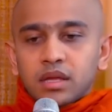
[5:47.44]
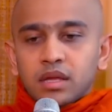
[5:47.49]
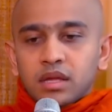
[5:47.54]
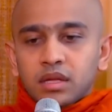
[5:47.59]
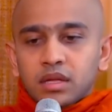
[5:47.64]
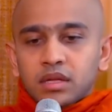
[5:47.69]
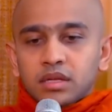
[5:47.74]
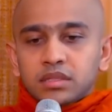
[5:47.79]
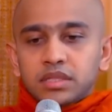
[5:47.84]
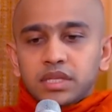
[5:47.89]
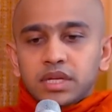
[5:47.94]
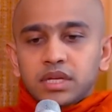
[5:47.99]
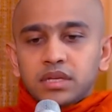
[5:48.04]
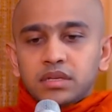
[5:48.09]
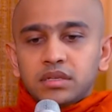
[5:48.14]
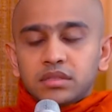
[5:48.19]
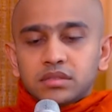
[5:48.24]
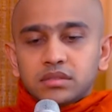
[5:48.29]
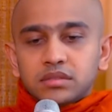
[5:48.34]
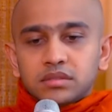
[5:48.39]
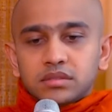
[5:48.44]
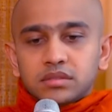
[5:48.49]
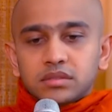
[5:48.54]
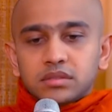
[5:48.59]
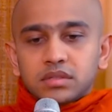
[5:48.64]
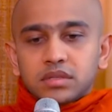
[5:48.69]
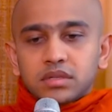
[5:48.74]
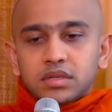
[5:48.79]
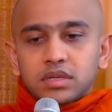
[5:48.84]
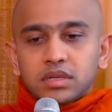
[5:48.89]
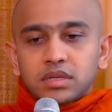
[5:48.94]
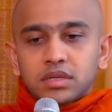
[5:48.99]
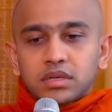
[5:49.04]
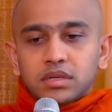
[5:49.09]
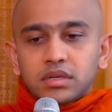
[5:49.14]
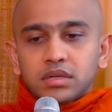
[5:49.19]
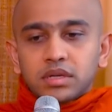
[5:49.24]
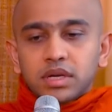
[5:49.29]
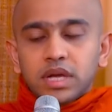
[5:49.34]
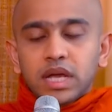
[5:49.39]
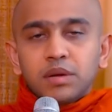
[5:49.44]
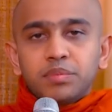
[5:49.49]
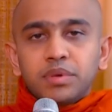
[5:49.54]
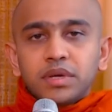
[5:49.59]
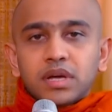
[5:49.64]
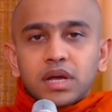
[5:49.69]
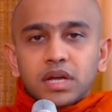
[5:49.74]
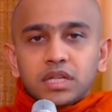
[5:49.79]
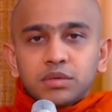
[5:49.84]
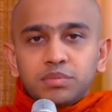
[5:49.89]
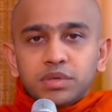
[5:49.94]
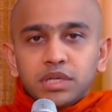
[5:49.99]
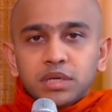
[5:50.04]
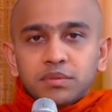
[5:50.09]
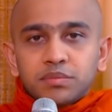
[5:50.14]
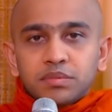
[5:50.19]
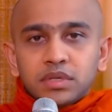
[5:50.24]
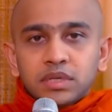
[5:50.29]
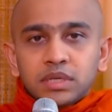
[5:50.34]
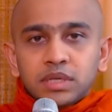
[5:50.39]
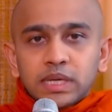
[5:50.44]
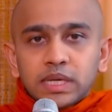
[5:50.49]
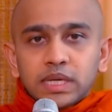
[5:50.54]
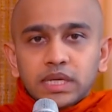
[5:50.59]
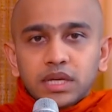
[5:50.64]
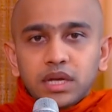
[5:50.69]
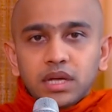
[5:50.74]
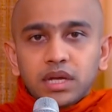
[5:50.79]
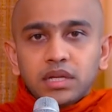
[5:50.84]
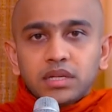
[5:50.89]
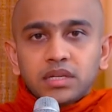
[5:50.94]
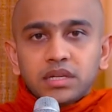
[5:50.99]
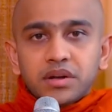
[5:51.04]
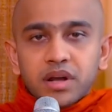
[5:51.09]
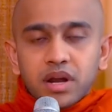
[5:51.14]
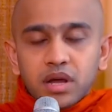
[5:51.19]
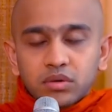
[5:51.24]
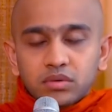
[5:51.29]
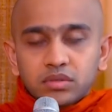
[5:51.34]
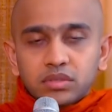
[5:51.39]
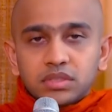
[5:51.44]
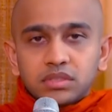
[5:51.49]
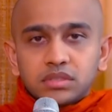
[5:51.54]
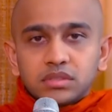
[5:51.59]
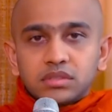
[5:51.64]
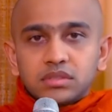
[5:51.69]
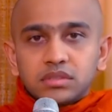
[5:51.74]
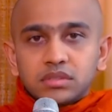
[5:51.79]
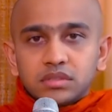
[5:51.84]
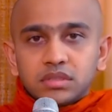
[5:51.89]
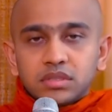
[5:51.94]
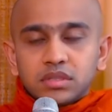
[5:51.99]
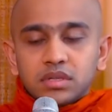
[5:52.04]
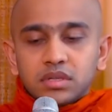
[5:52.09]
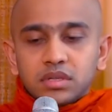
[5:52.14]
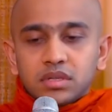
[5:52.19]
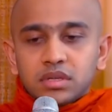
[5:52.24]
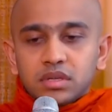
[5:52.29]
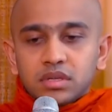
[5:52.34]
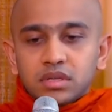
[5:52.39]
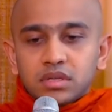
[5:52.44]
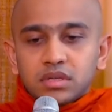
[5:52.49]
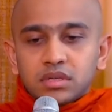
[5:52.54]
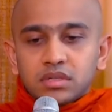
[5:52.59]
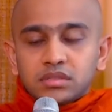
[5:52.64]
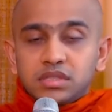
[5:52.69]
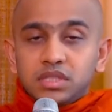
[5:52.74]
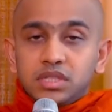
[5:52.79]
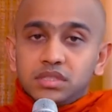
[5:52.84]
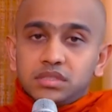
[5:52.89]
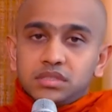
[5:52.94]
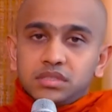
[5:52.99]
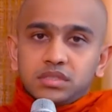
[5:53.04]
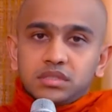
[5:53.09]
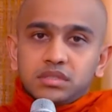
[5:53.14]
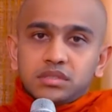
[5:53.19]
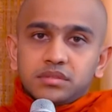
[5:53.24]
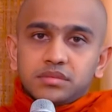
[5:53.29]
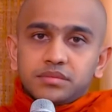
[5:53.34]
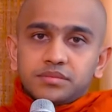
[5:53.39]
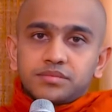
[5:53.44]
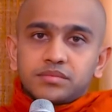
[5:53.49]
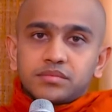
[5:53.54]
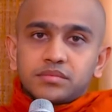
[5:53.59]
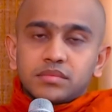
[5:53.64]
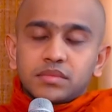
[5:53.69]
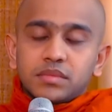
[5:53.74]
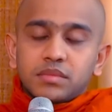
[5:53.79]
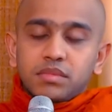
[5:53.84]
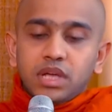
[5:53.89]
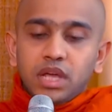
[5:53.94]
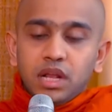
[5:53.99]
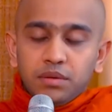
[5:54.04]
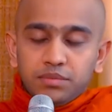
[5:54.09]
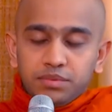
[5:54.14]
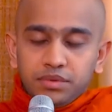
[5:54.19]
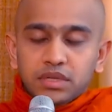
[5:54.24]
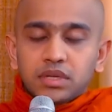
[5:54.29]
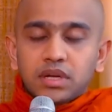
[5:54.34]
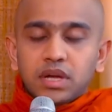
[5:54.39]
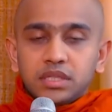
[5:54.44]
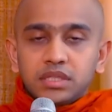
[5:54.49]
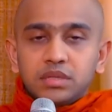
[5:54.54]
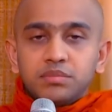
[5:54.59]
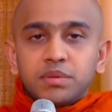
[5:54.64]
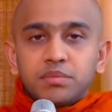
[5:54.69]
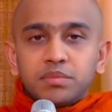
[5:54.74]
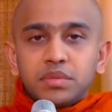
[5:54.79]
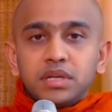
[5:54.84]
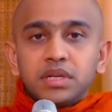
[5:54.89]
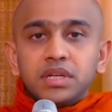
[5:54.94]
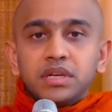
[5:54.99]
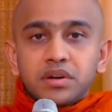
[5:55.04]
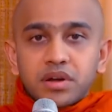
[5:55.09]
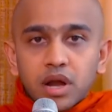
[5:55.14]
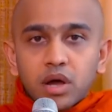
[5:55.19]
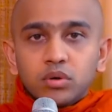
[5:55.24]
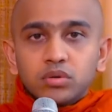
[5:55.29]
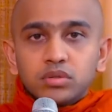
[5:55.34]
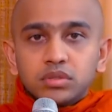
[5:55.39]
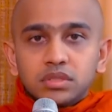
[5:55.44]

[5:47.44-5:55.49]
Then helping other people in a drought season, helping other people in drought.